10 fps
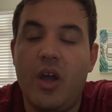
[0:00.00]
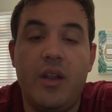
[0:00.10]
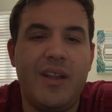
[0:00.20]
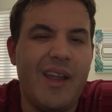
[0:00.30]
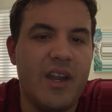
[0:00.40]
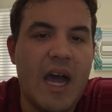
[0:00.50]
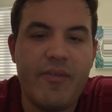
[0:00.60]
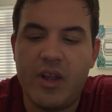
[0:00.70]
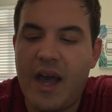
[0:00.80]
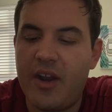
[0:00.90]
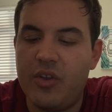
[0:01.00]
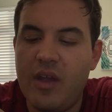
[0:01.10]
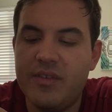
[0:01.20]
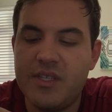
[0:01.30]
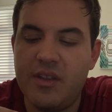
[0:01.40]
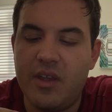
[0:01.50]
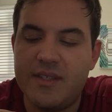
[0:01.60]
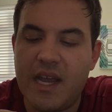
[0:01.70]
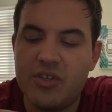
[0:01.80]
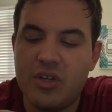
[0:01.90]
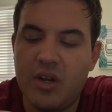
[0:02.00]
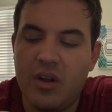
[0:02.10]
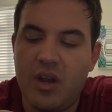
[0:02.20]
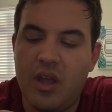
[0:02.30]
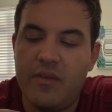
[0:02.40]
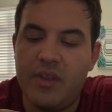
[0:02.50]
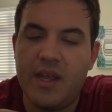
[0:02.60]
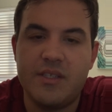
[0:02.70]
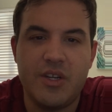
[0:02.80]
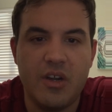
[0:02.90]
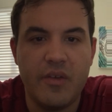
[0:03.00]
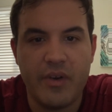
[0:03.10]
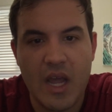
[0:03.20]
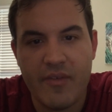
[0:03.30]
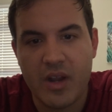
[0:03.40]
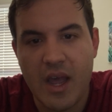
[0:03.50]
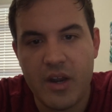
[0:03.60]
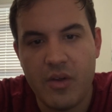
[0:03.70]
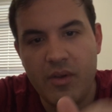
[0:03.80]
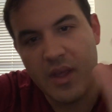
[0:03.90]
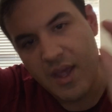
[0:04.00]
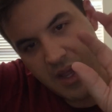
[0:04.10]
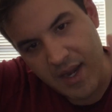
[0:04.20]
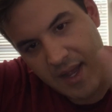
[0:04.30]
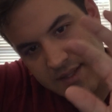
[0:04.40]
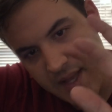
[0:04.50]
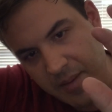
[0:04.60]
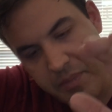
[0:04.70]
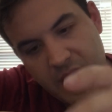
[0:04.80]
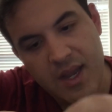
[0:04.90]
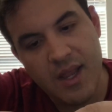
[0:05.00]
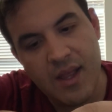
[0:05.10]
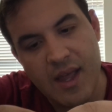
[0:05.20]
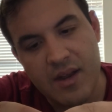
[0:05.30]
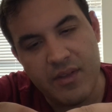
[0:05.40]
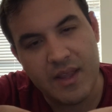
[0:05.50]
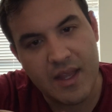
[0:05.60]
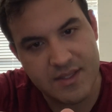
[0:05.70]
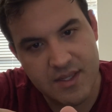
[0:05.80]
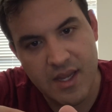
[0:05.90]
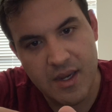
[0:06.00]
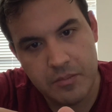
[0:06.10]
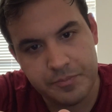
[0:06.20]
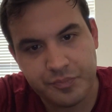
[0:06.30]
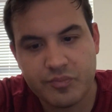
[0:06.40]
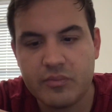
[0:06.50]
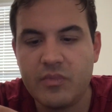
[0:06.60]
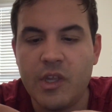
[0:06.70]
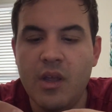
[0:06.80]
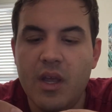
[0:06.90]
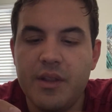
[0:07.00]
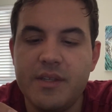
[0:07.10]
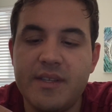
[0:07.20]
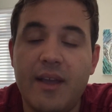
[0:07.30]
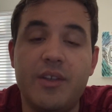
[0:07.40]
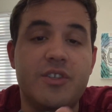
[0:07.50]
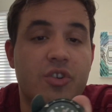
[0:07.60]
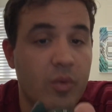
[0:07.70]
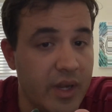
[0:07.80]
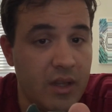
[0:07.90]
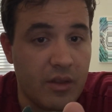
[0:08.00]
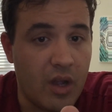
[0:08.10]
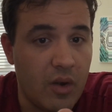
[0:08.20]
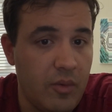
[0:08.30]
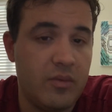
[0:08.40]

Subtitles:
like an avocado. You ever see the texture of the exterior of an avocado? It has that pitting, kind of like that skin. This dial is green though,